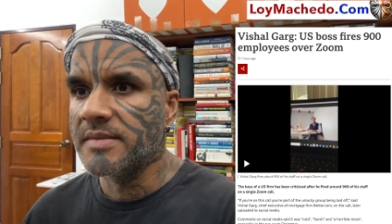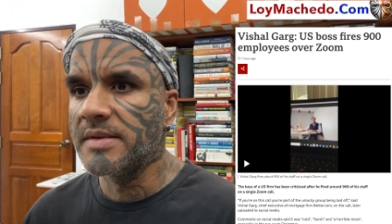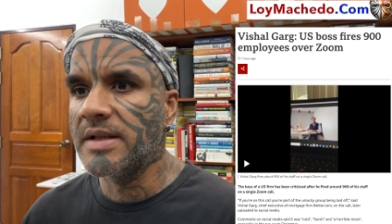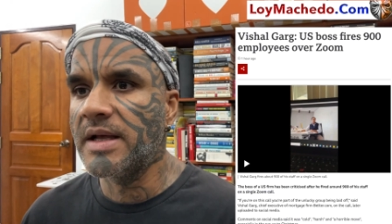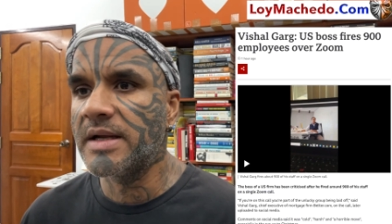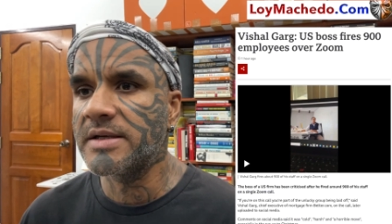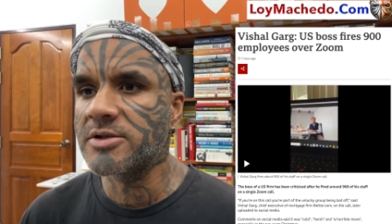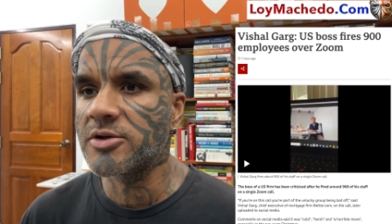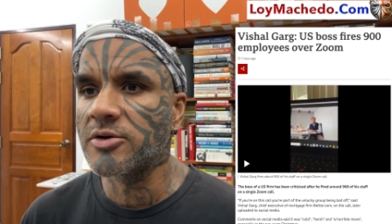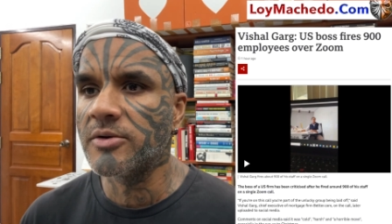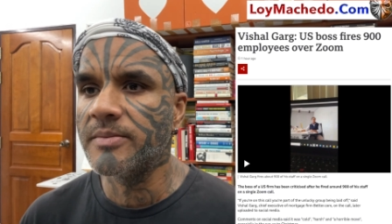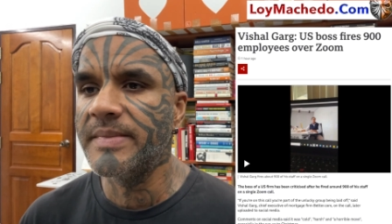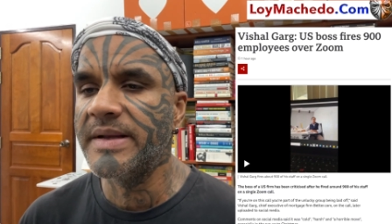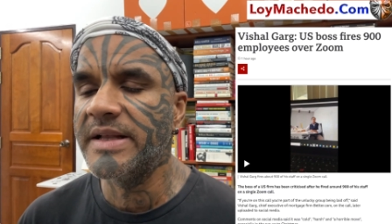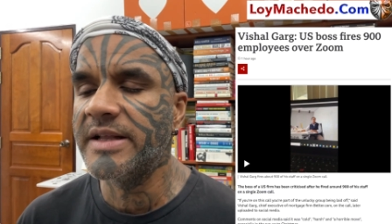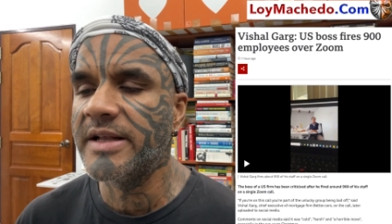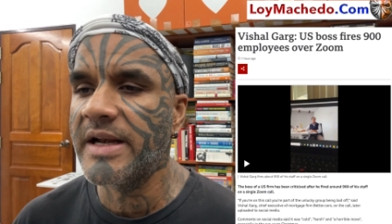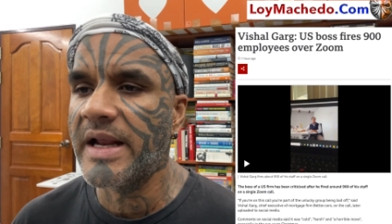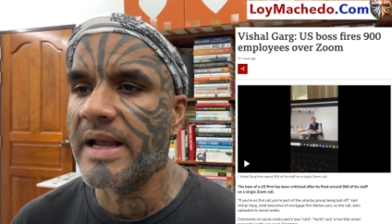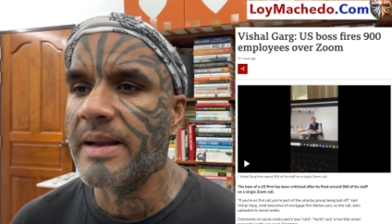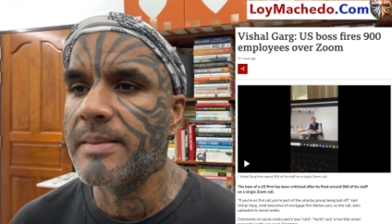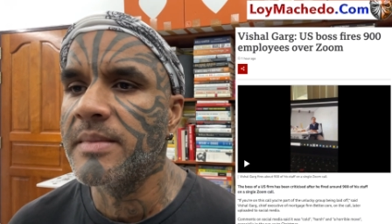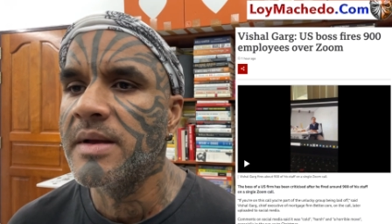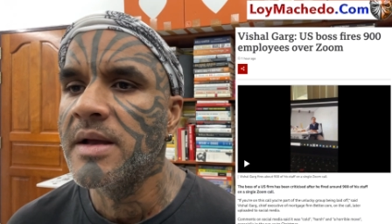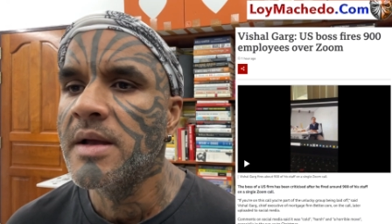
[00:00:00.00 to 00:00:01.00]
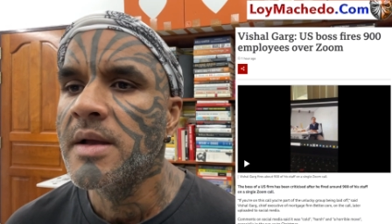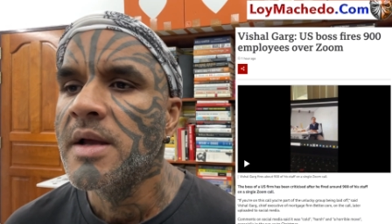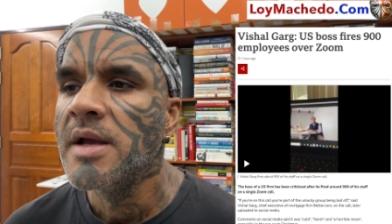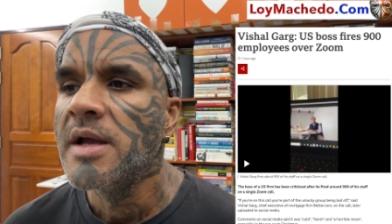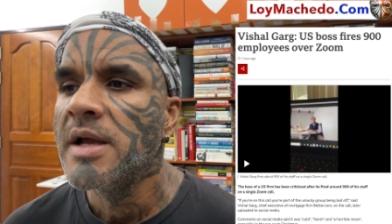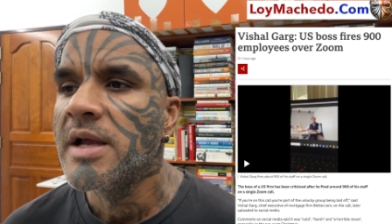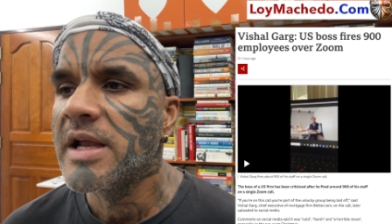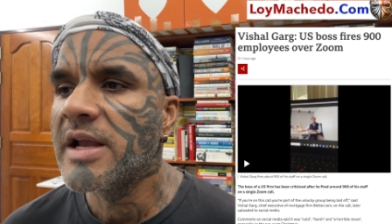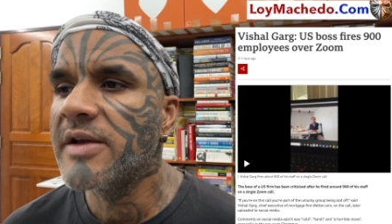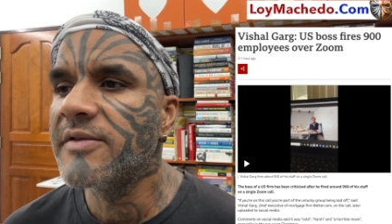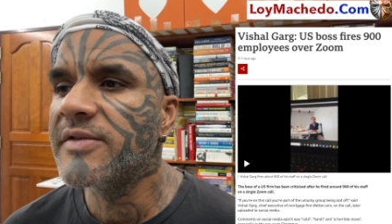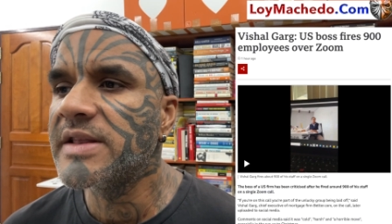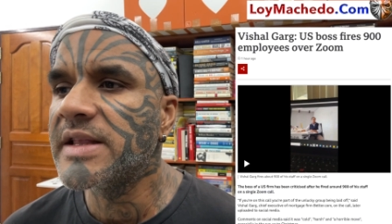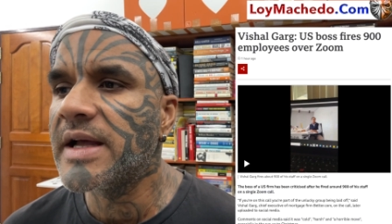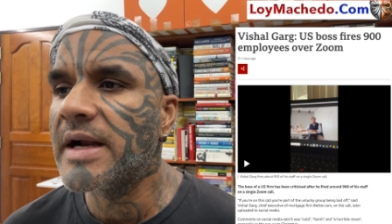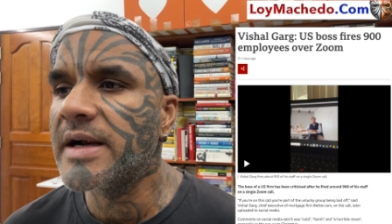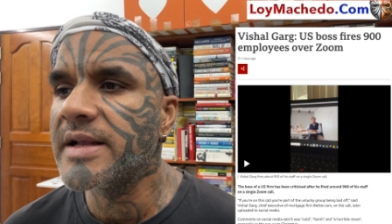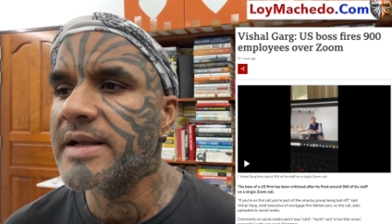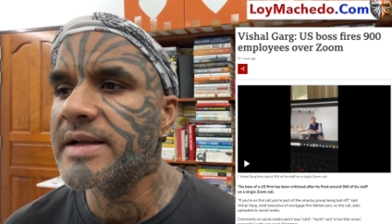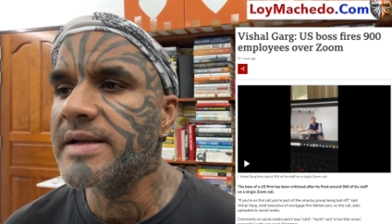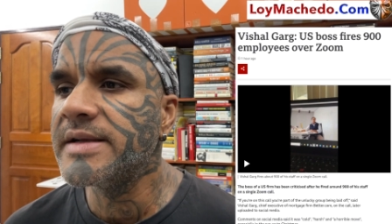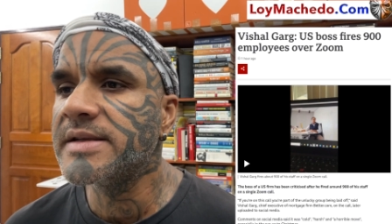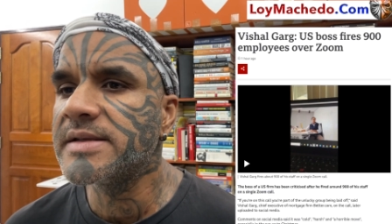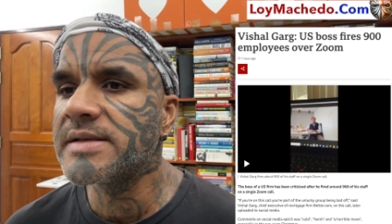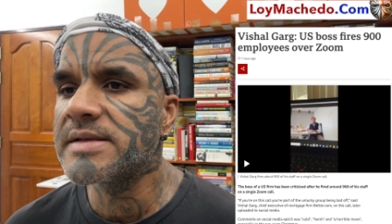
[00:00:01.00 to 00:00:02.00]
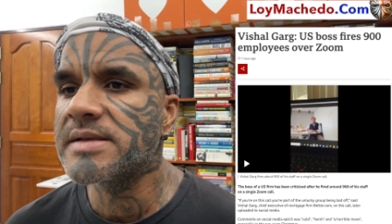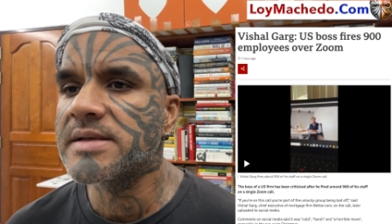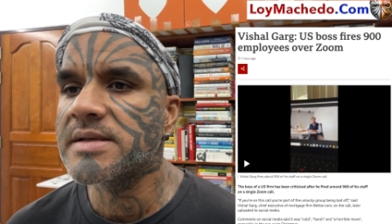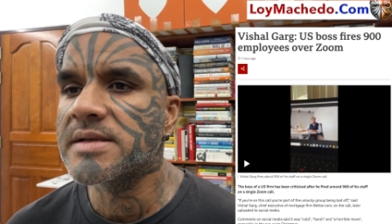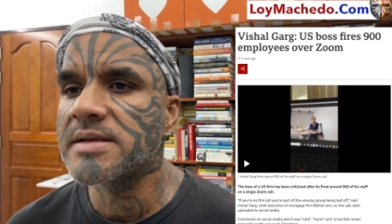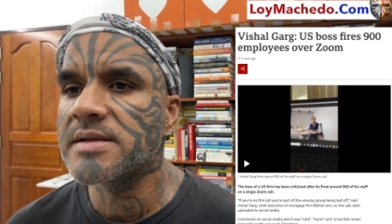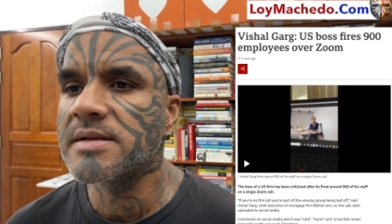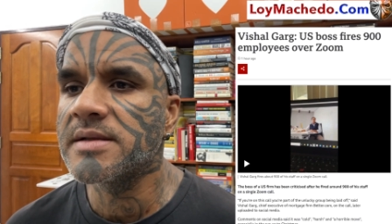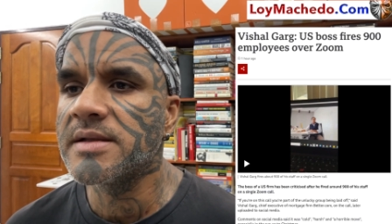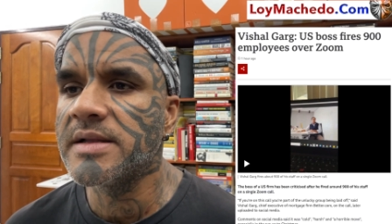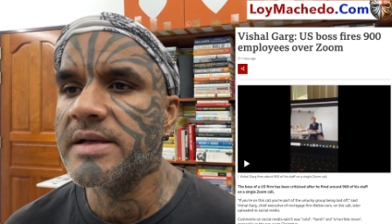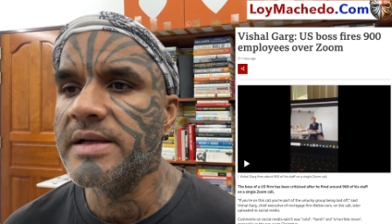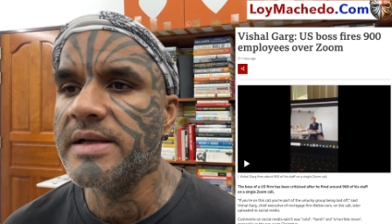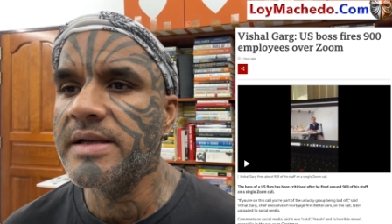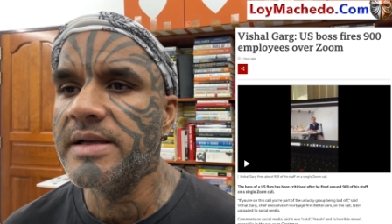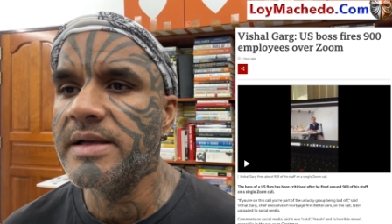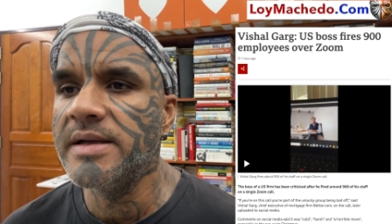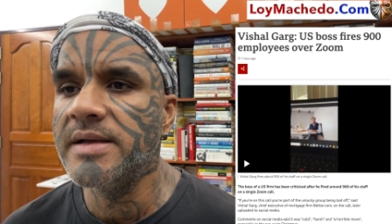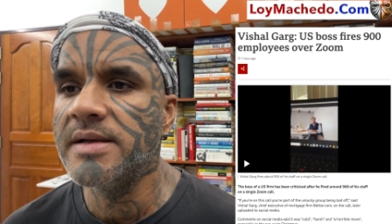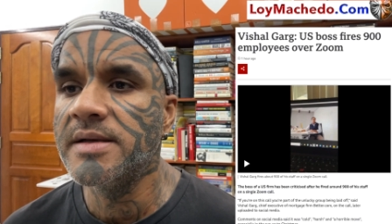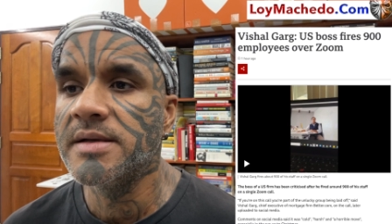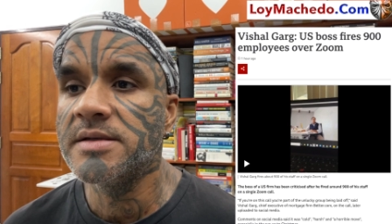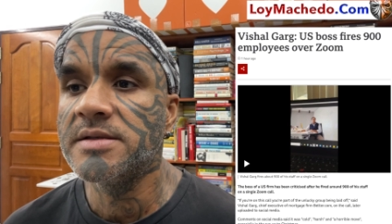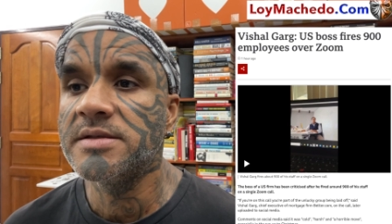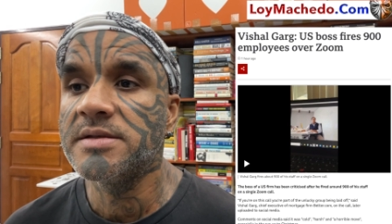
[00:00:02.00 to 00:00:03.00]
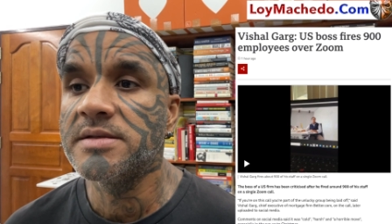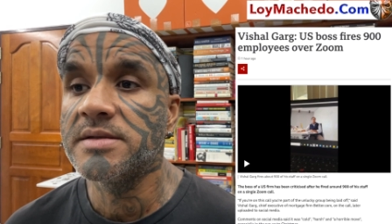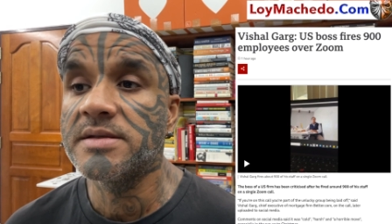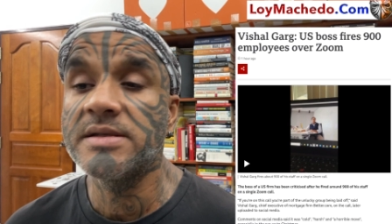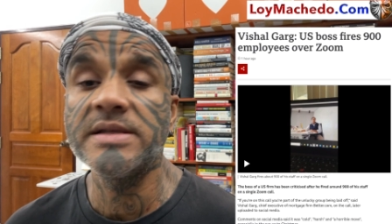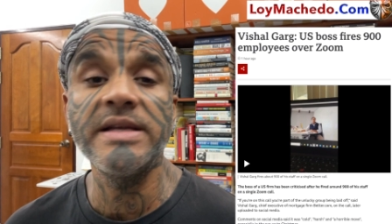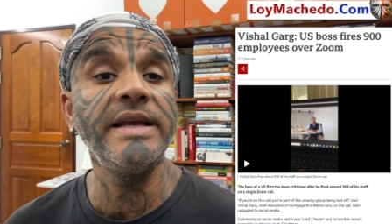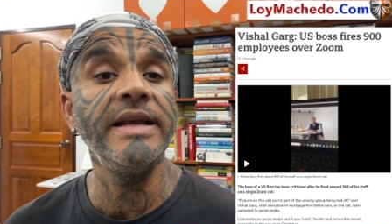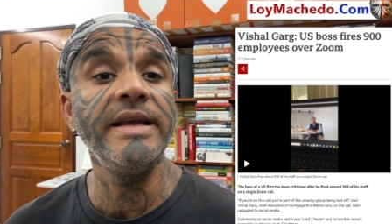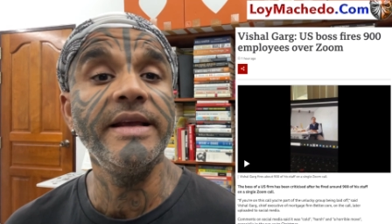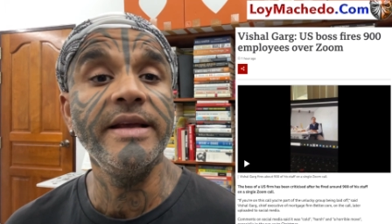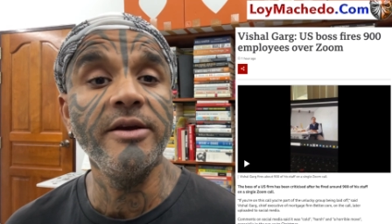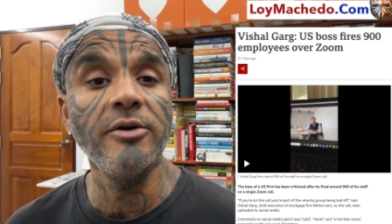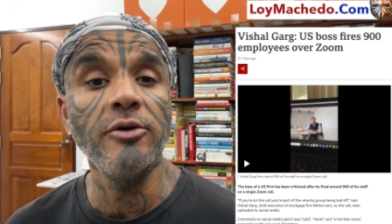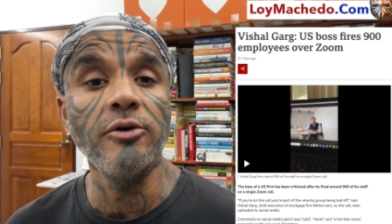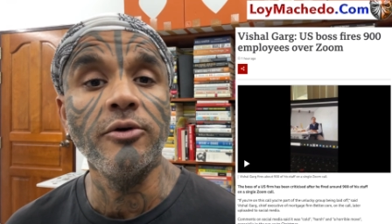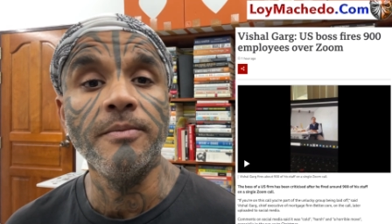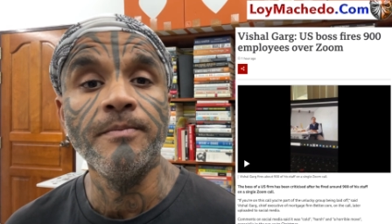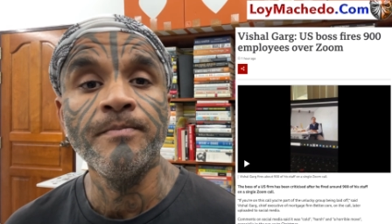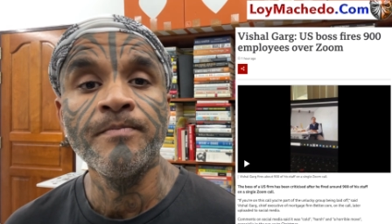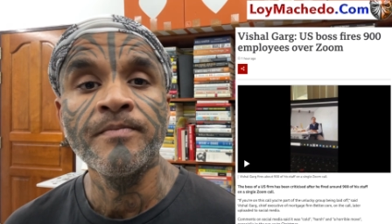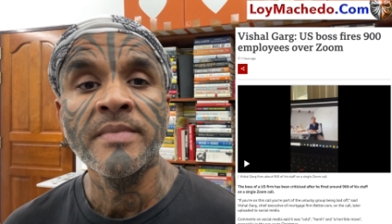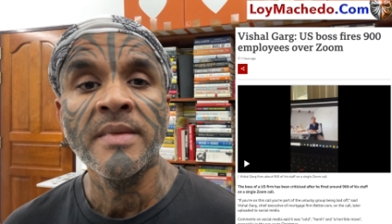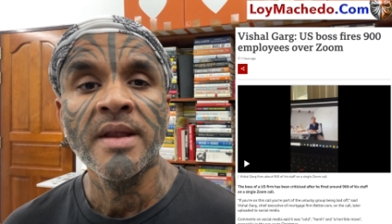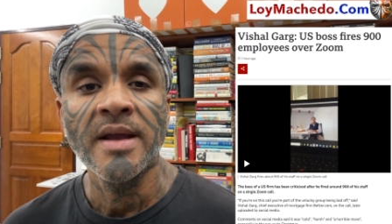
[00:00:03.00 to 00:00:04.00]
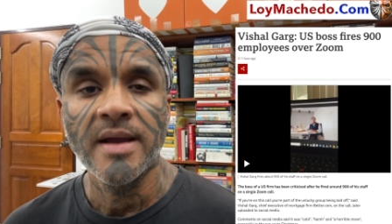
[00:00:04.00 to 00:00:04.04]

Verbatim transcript: That should be the name, given that he is the CEO.